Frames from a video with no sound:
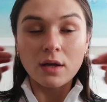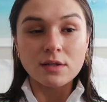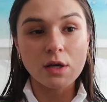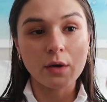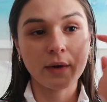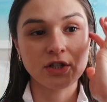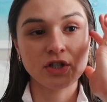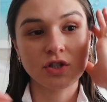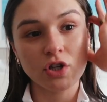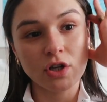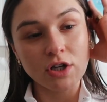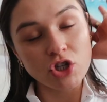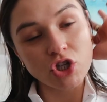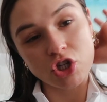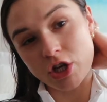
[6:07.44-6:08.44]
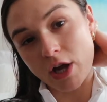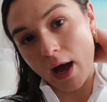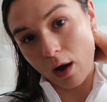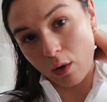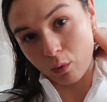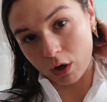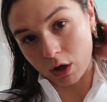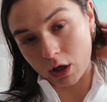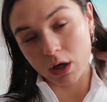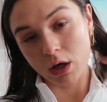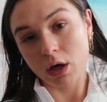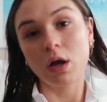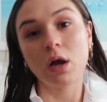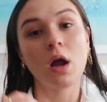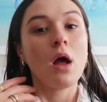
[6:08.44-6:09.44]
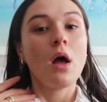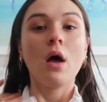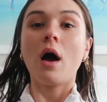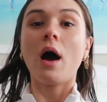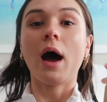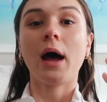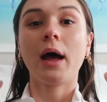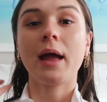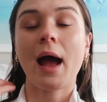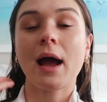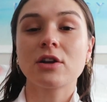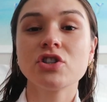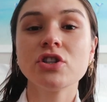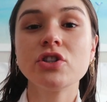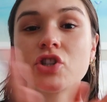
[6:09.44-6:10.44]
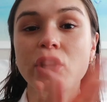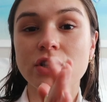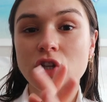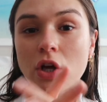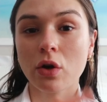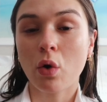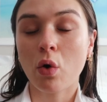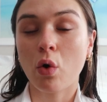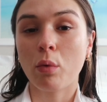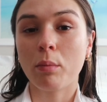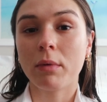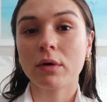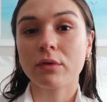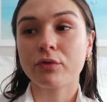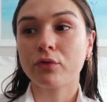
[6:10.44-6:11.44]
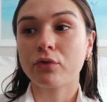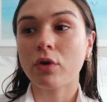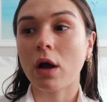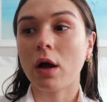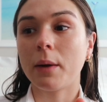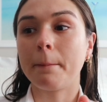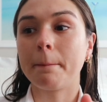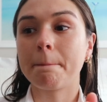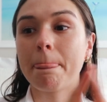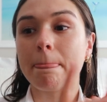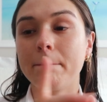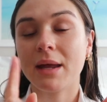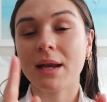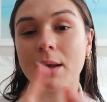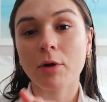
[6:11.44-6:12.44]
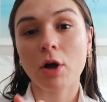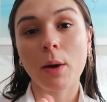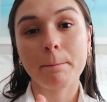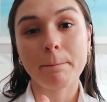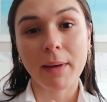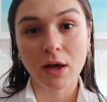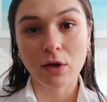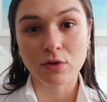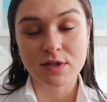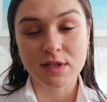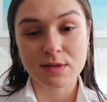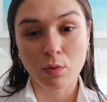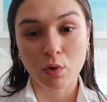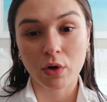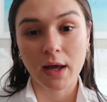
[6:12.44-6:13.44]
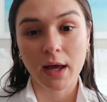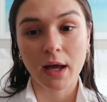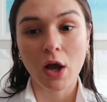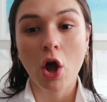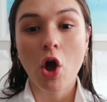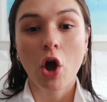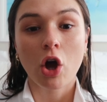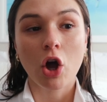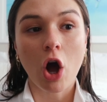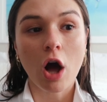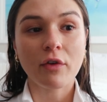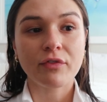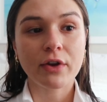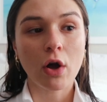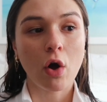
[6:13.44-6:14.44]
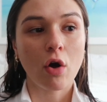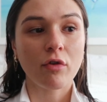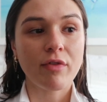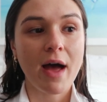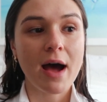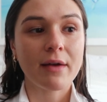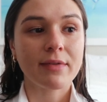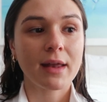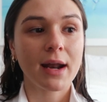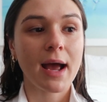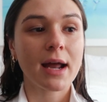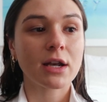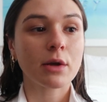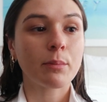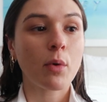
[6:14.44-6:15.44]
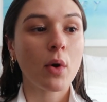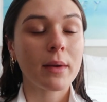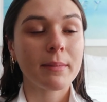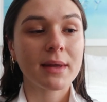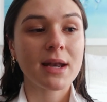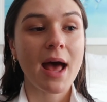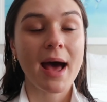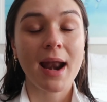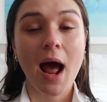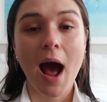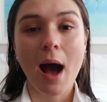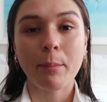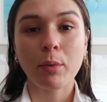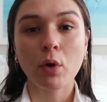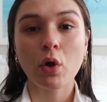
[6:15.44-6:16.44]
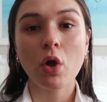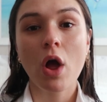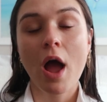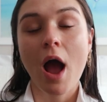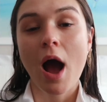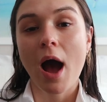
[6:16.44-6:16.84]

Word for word: So I just took a shower. I actually just got home from, me and Emma got bagels this morning, coffee, all that, and then I had an appointment at Apple.